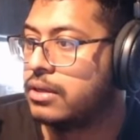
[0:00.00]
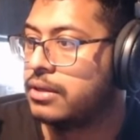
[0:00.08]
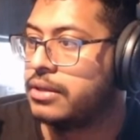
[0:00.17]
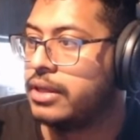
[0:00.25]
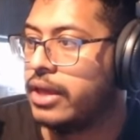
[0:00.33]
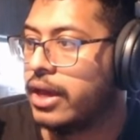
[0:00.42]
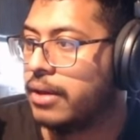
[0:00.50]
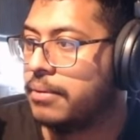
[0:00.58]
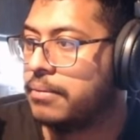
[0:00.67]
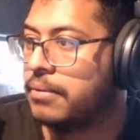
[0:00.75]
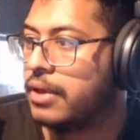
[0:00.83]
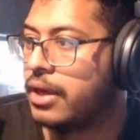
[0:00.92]
Yeah,
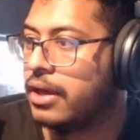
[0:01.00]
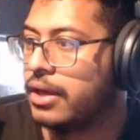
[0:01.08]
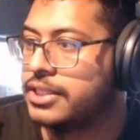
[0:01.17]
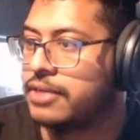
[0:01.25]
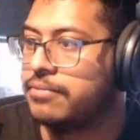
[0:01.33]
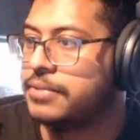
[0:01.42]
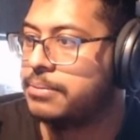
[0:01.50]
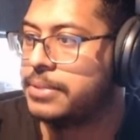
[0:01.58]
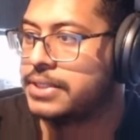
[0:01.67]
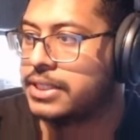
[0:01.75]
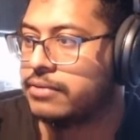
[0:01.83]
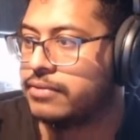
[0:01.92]
uh, seventy
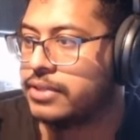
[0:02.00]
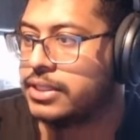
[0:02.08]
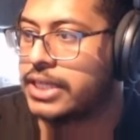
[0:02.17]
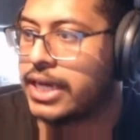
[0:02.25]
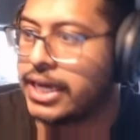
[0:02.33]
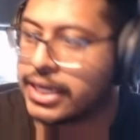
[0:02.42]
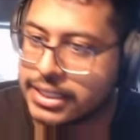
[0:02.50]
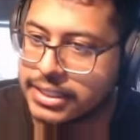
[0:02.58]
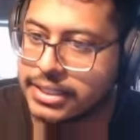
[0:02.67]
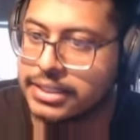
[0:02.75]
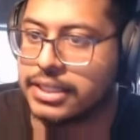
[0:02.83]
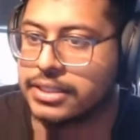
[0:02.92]
percent of her attack.
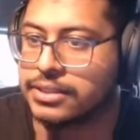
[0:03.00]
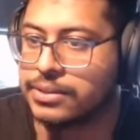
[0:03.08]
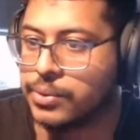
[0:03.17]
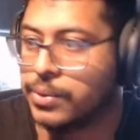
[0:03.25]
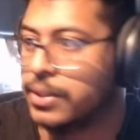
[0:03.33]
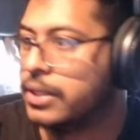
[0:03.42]
That's cool.